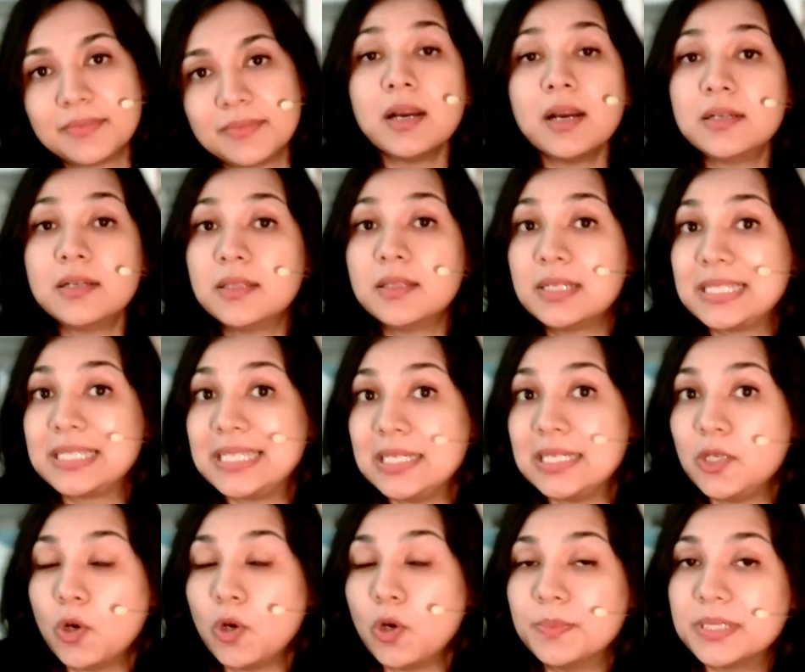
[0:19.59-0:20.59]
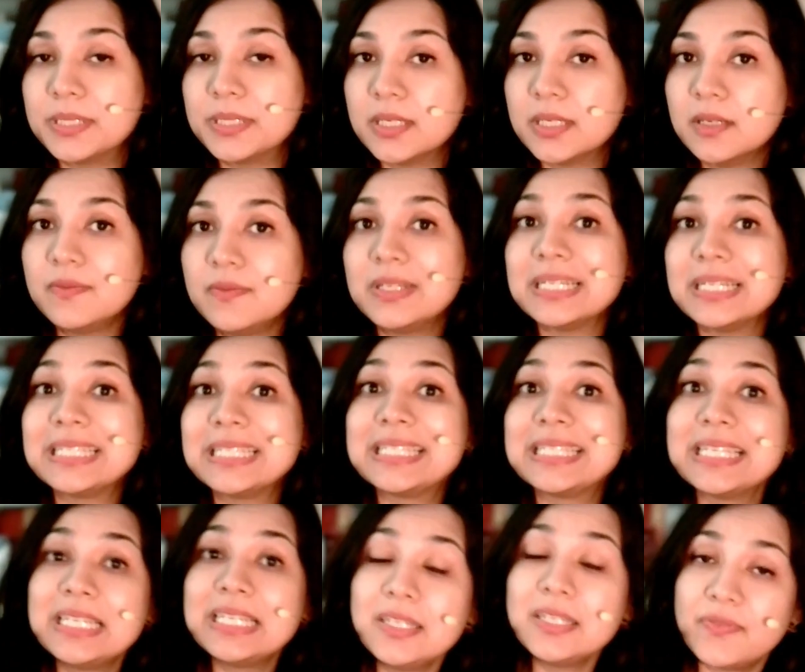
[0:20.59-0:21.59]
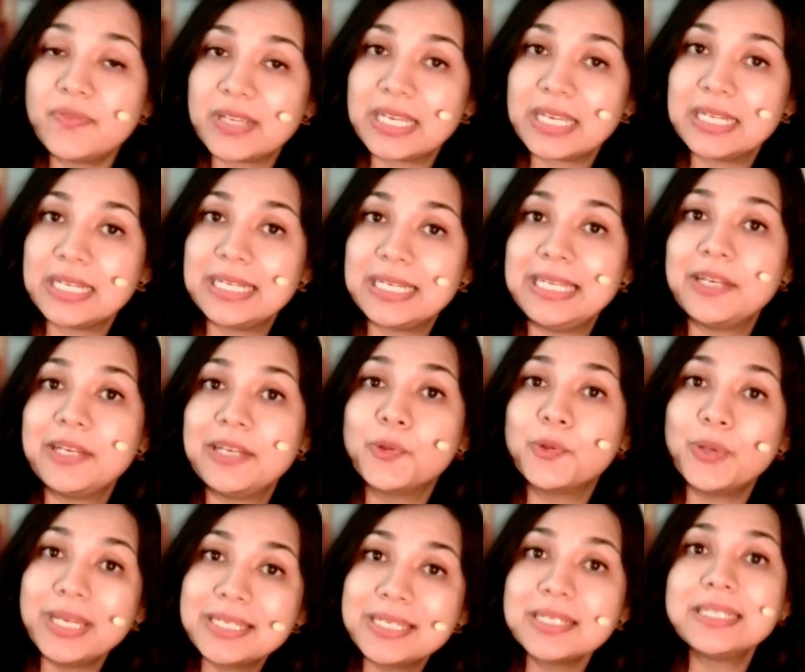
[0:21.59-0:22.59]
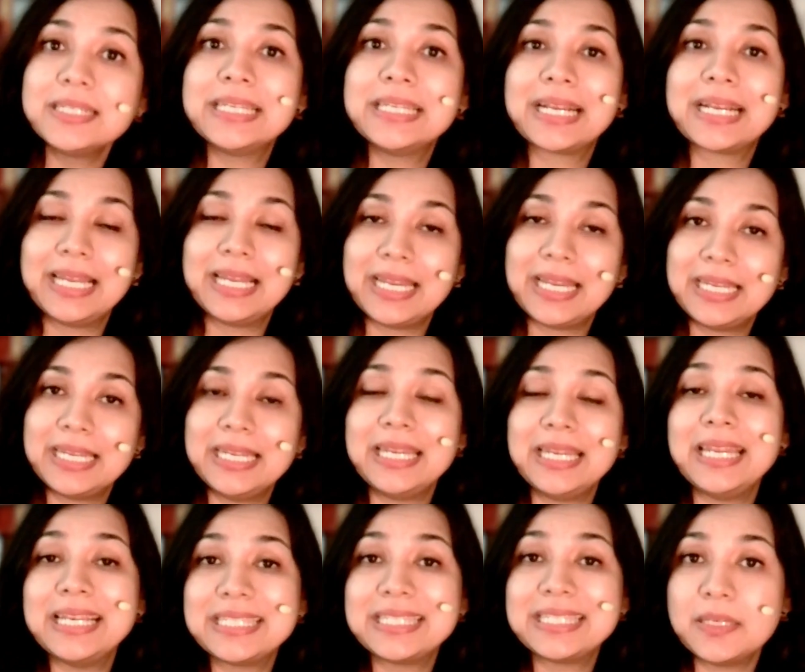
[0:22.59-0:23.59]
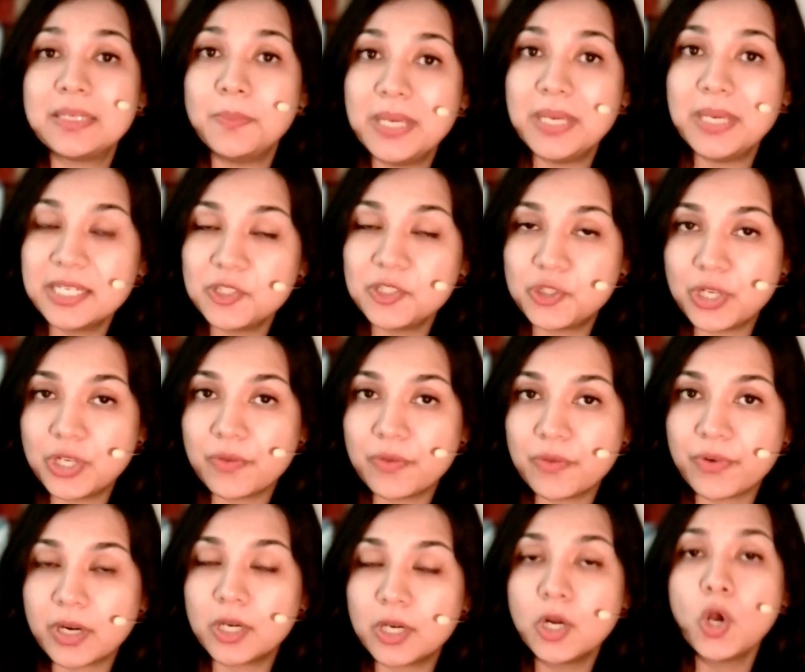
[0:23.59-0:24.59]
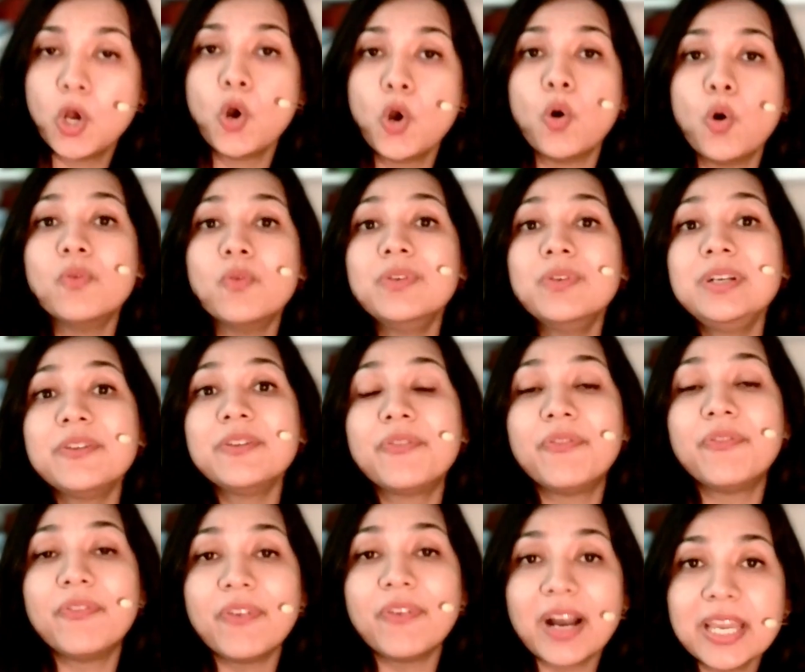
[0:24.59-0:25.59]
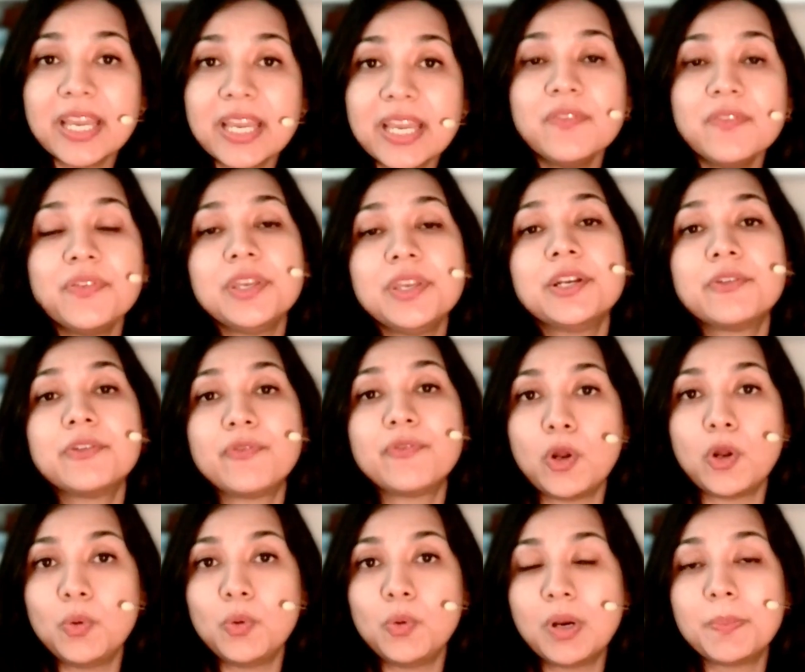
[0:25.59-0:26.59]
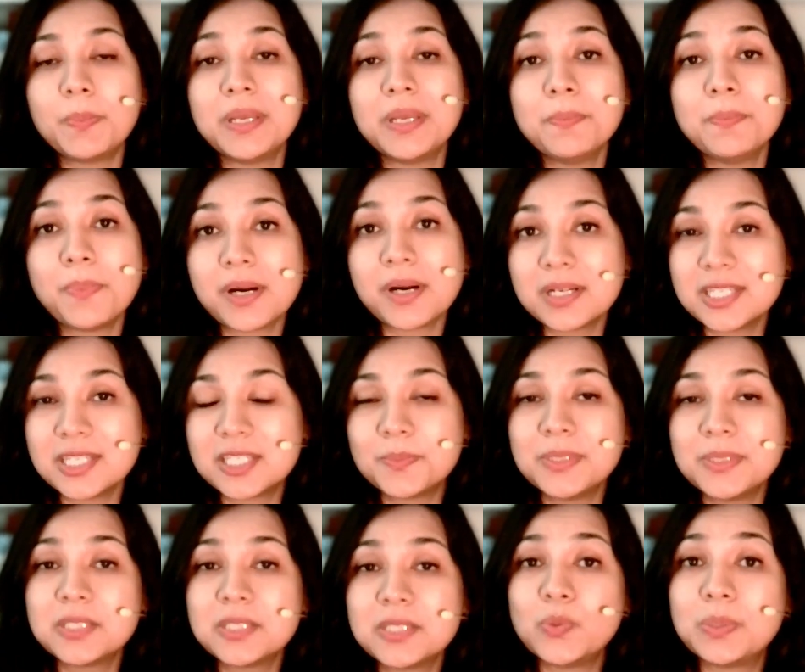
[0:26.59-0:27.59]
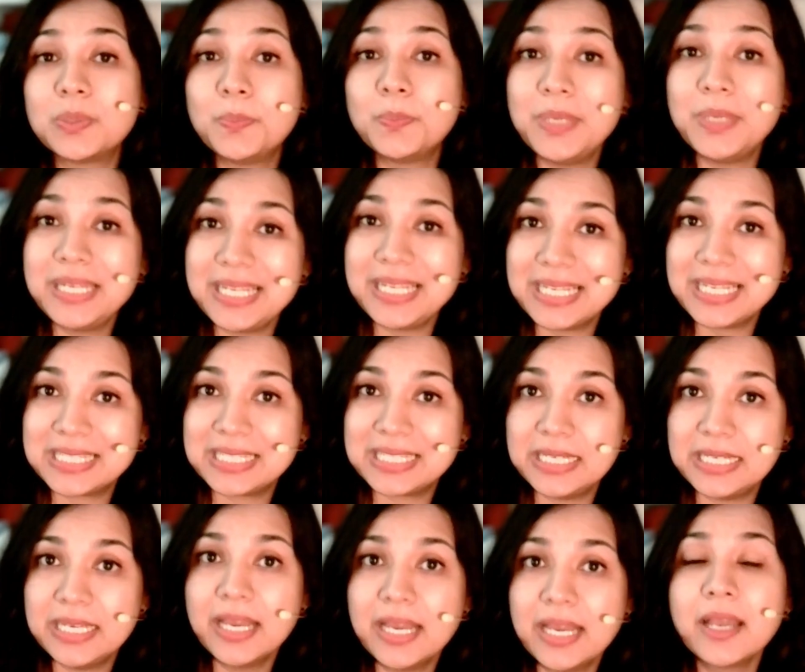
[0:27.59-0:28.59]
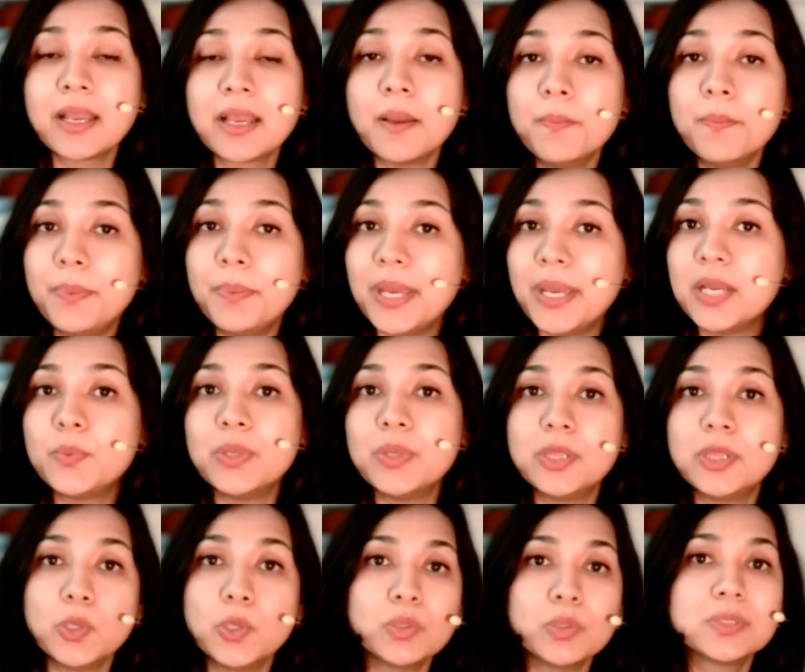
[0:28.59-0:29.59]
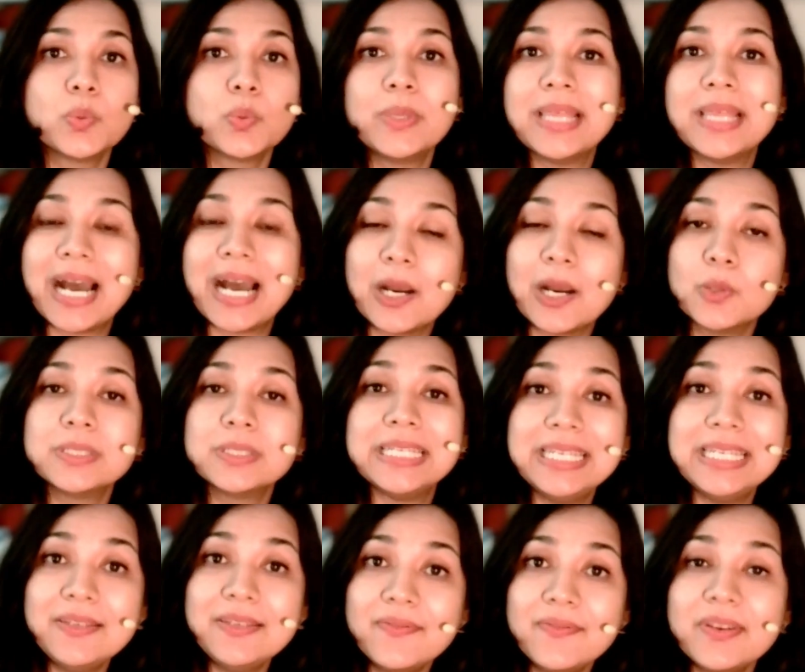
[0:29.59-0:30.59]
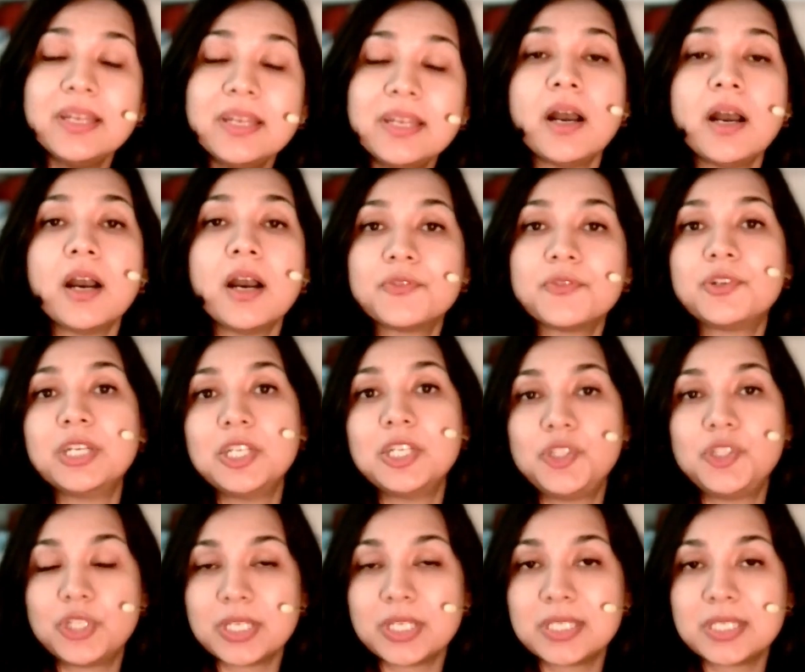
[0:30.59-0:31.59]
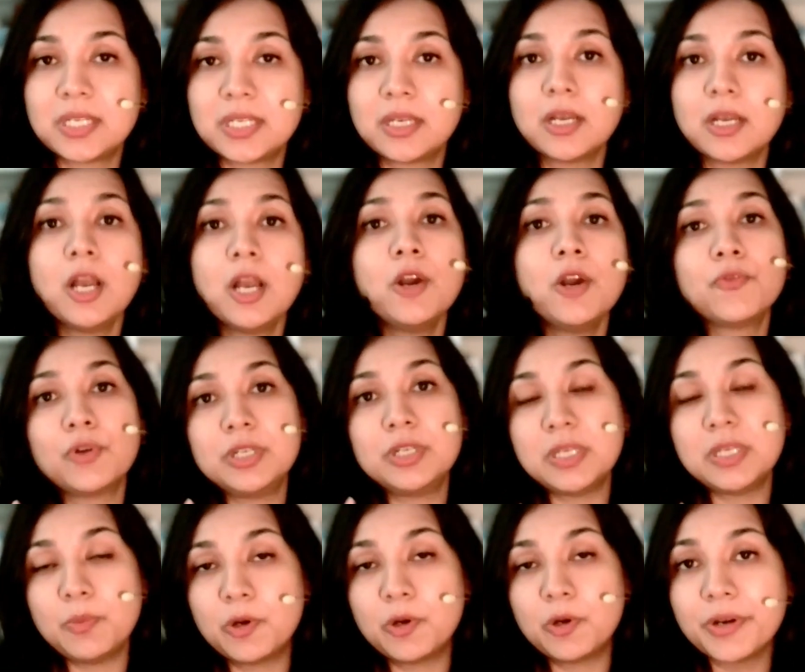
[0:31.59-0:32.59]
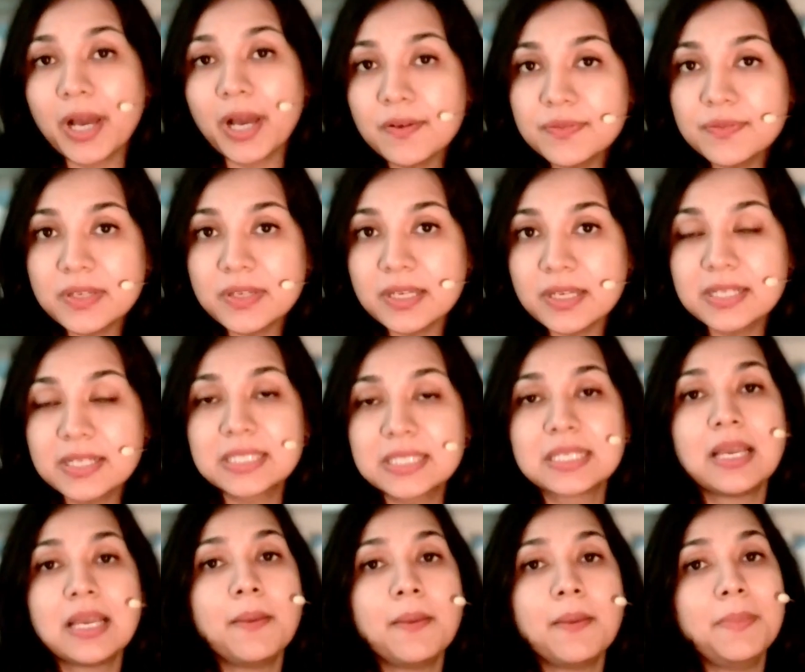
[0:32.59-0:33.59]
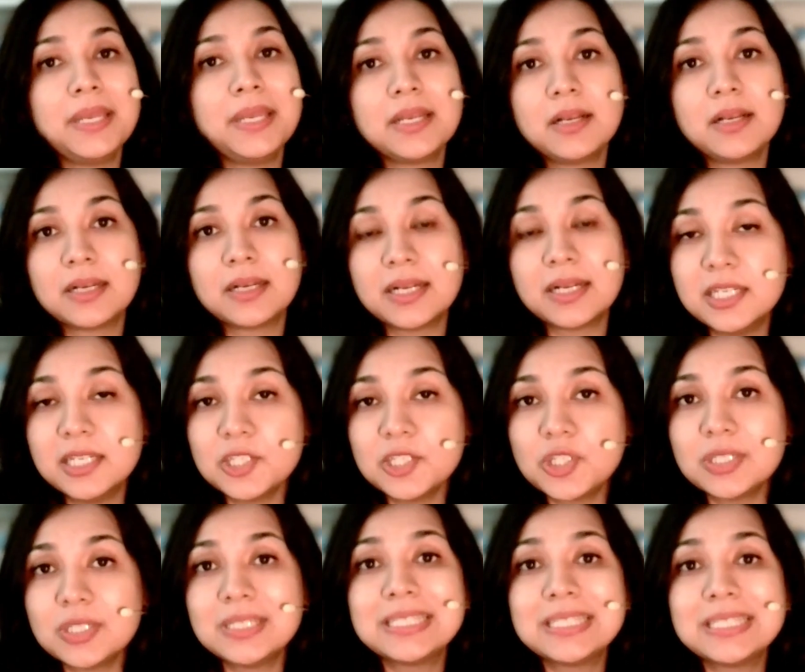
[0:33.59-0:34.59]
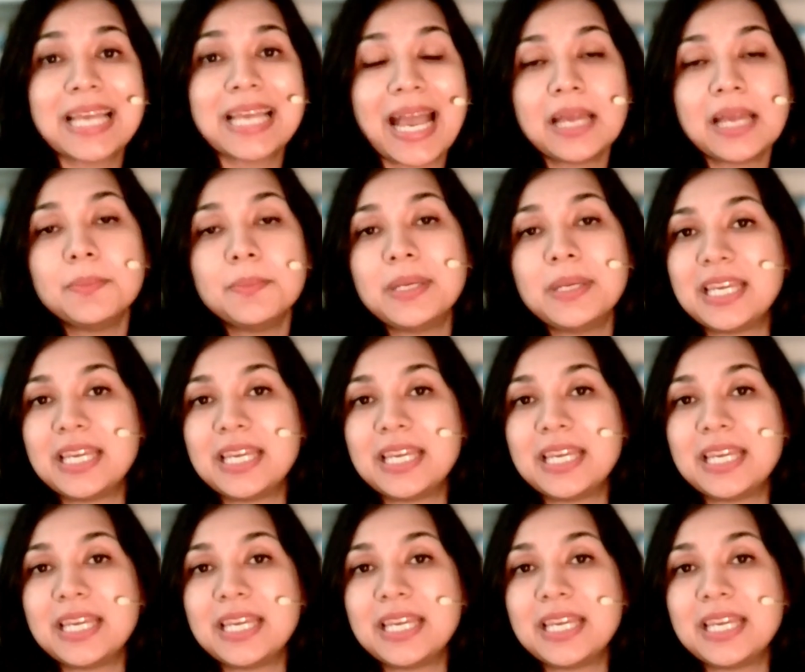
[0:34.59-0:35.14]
Another study observed a significantly greater decline in estimated G F R over a five-year follow-up in participants with P T S D compared with those without, even after adjusting for demographics, medical conditions, and